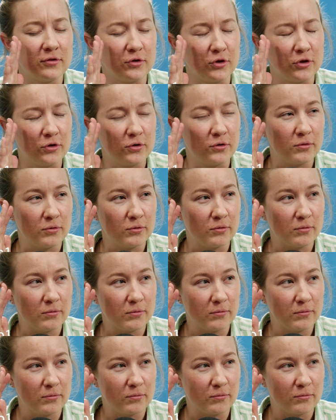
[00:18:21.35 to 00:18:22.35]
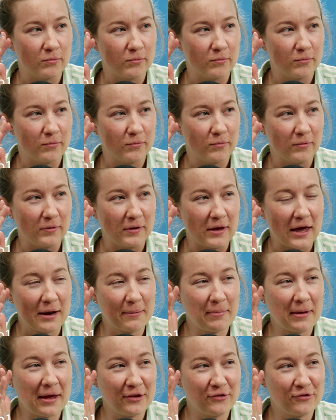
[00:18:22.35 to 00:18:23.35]
so you got
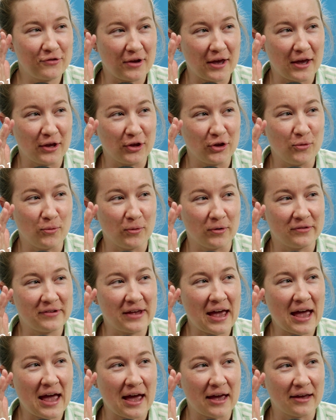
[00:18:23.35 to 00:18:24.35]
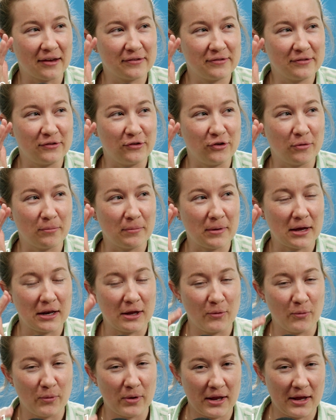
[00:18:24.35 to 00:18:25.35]
a paycheck, you were taxed, your
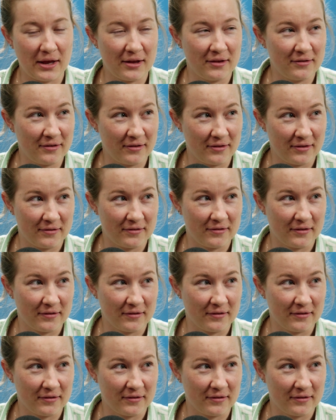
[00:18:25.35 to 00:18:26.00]
money went into the